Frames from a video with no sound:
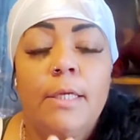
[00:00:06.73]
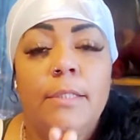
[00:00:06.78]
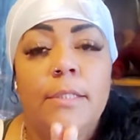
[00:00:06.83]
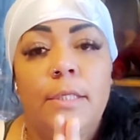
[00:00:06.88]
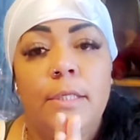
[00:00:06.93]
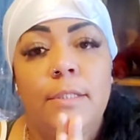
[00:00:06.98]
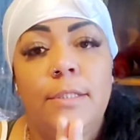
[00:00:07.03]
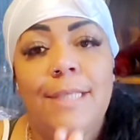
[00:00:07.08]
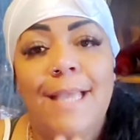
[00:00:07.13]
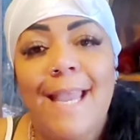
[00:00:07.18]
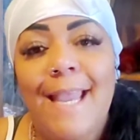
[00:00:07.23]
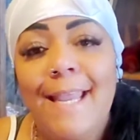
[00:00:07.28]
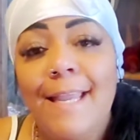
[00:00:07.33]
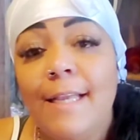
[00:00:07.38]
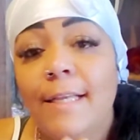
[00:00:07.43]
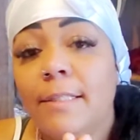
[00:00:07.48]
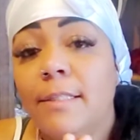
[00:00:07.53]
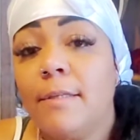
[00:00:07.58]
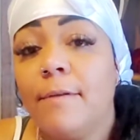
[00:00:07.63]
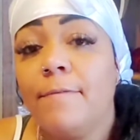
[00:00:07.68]
Today
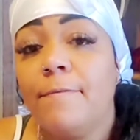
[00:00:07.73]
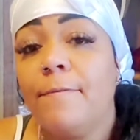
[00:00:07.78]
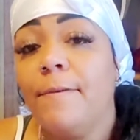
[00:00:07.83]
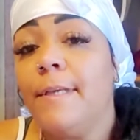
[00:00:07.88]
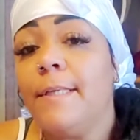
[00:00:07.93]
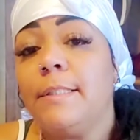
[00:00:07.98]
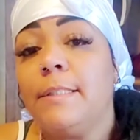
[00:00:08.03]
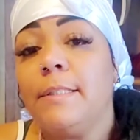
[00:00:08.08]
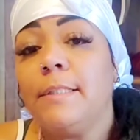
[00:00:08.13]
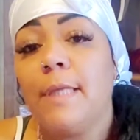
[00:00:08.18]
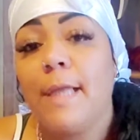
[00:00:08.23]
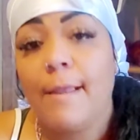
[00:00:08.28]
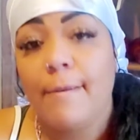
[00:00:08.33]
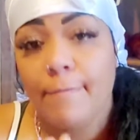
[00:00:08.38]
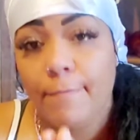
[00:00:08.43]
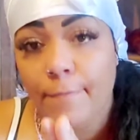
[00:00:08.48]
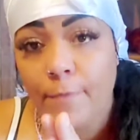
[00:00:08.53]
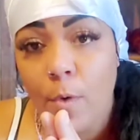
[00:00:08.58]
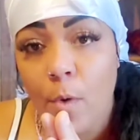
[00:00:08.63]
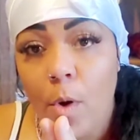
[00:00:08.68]
is the feast day
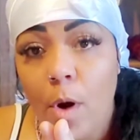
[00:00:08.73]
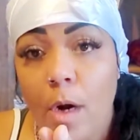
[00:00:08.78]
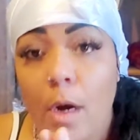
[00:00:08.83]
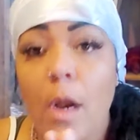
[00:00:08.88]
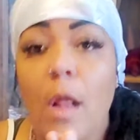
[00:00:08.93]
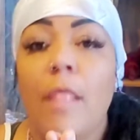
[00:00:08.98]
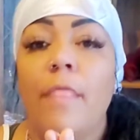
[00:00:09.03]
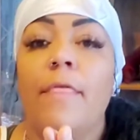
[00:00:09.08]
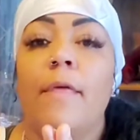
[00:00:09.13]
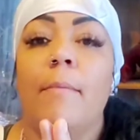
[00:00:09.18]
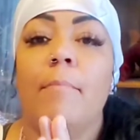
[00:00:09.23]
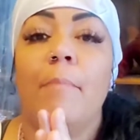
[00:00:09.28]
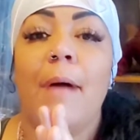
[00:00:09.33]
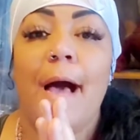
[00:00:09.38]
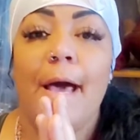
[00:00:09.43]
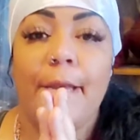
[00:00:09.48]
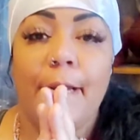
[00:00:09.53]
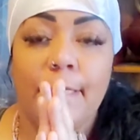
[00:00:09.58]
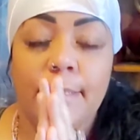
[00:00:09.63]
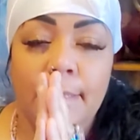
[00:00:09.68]
for the
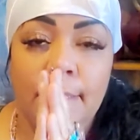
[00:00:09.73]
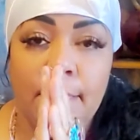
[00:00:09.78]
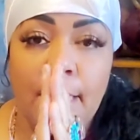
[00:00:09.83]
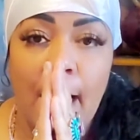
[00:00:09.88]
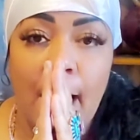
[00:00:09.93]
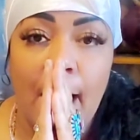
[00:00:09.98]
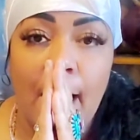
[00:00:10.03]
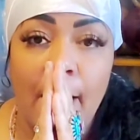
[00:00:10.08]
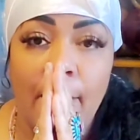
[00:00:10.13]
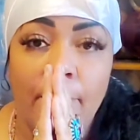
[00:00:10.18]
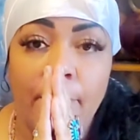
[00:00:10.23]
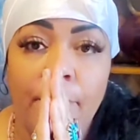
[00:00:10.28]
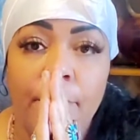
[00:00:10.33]
Marassa.